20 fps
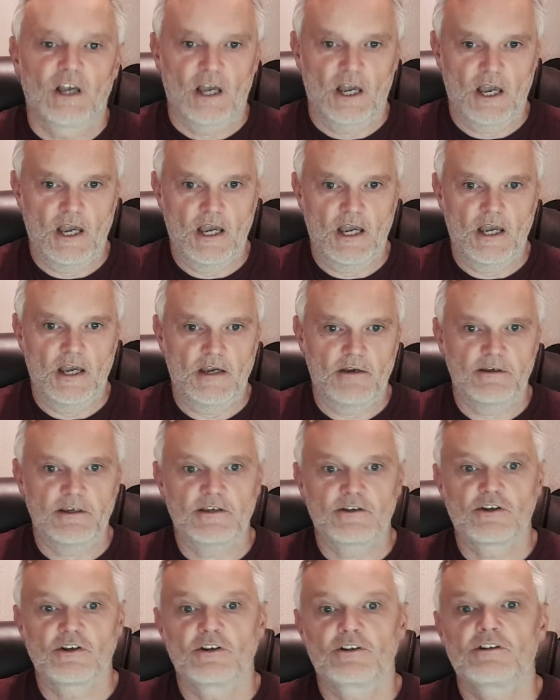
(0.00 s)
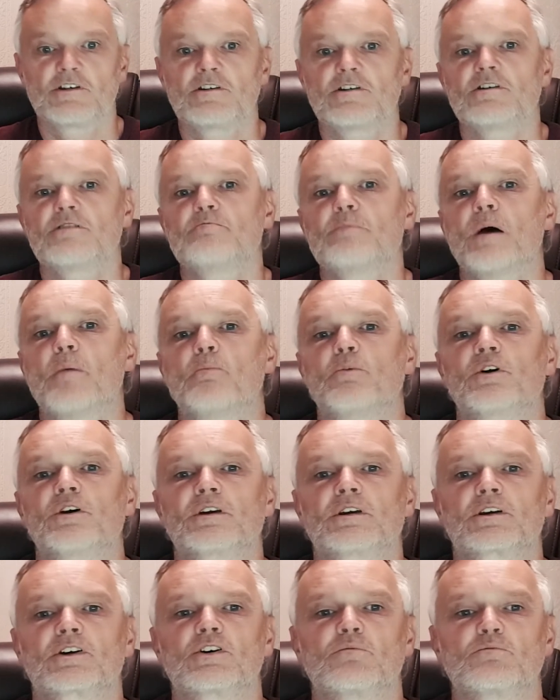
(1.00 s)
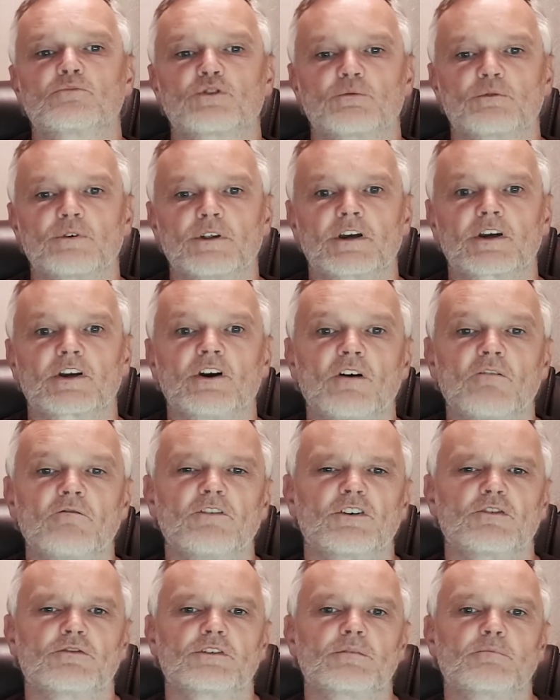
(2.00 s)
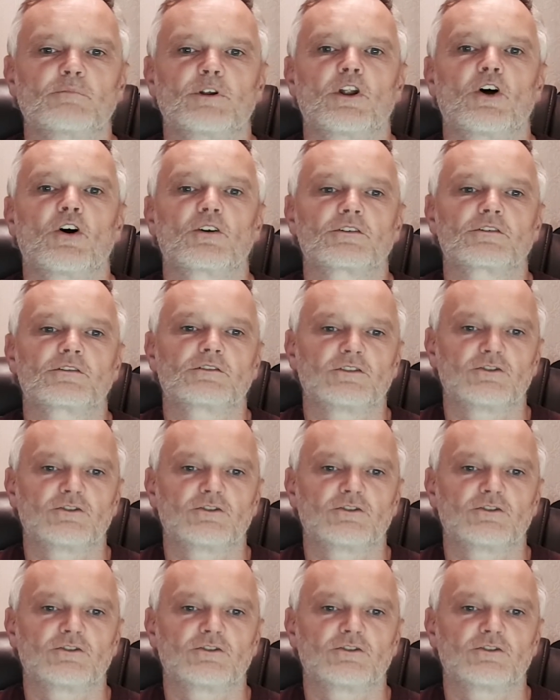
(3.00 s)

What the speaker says: He searches his memory and comes up with a convoluted plot